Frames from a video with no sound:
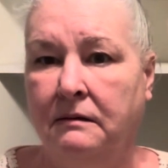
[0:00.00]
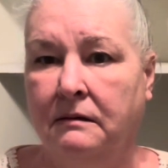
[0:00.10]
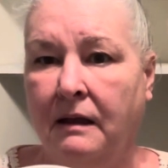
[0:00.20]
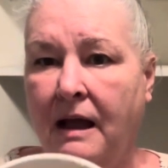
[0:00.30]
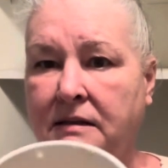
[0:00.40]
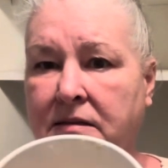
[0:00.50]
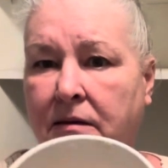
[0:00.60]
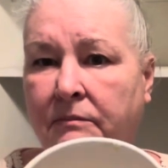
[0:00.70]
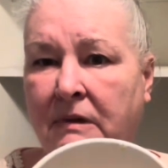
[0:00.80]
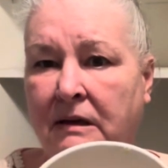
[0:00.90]
got
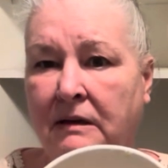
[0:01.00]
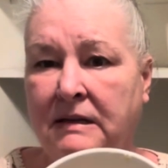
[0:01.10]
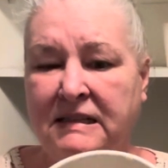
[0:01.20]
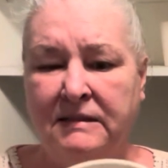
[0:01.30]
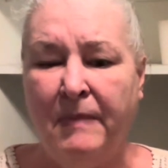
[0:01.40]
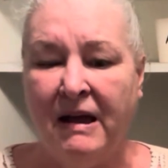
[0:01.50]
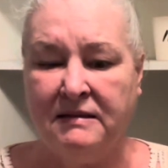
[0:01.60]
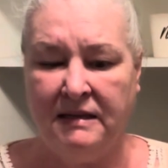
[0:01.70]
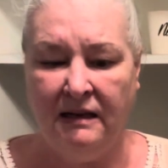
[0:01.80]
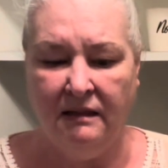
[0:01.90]
some
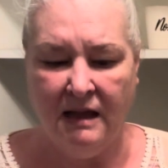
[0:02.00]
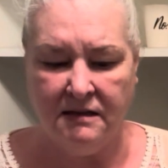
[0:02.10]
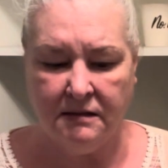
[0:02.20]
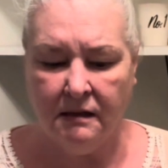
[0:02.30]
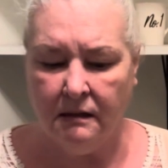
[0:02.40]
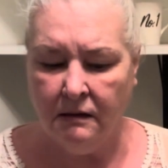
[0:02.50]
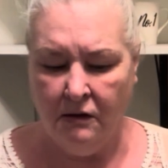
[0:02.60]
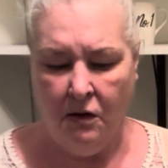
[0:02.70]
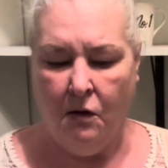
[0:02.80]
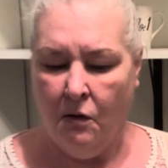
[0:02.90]
specks in it. That's the
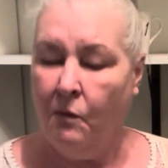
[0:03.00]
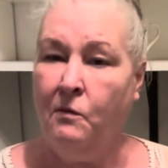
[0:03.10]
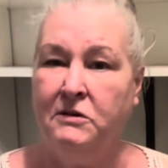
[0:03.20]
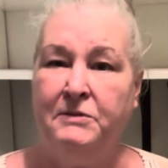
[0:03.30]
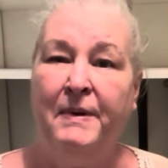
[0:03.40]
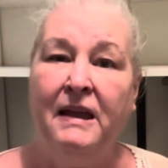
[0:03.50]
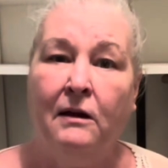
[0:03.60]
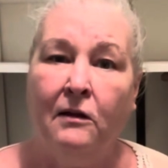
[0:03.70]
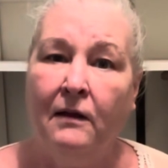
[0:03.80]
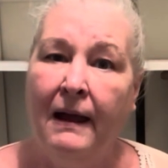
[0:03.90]
orange
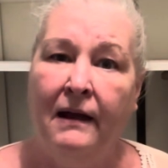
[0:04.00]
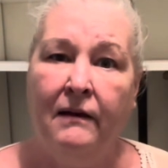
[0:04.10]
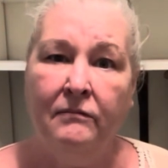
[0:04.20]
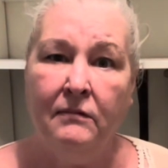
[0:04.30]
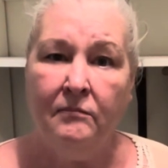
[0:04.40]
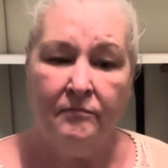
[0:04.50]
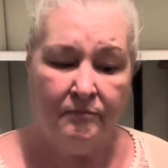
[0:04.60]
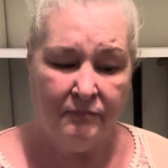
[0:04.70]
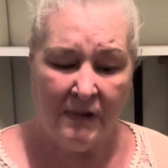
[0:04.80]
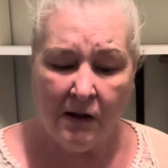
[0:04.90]
peel and
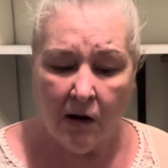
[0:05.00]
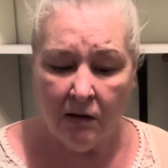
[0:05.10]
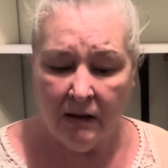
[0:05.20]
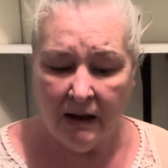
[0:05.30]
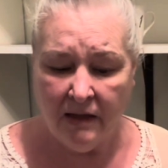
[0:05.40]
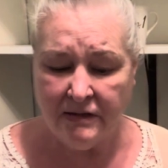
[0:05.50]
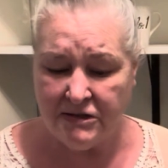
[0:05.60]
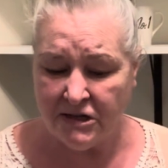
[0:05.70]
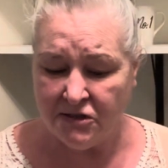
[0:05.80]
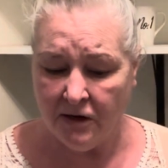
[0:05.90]
the garlic and the
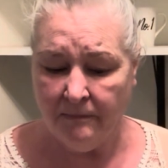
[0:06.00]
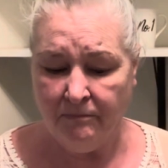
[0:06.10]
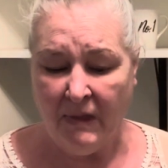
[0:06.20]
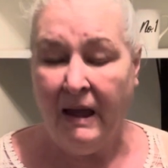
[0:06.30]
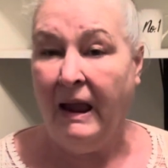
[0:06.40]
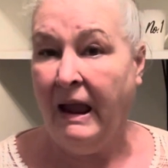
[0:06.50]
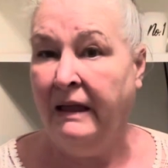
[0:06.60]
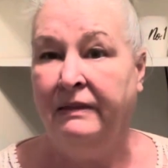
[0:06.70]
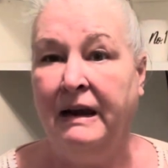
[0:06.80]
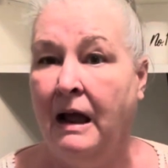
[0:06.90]
ginger.
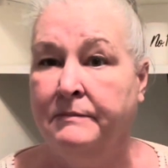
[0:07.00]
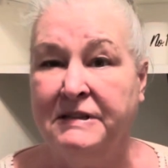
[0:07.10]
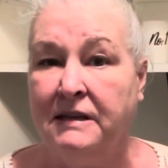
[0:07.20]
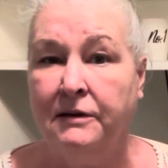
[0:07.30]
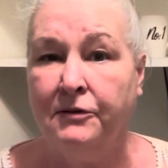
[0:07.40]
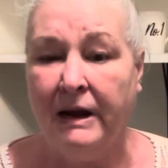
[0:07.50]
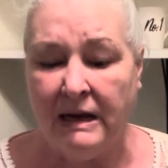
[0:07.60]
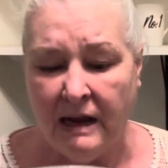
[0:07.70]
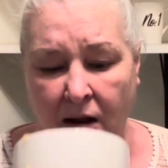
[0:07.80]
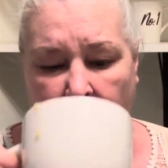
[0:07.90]
And then I'm just going to drink it down.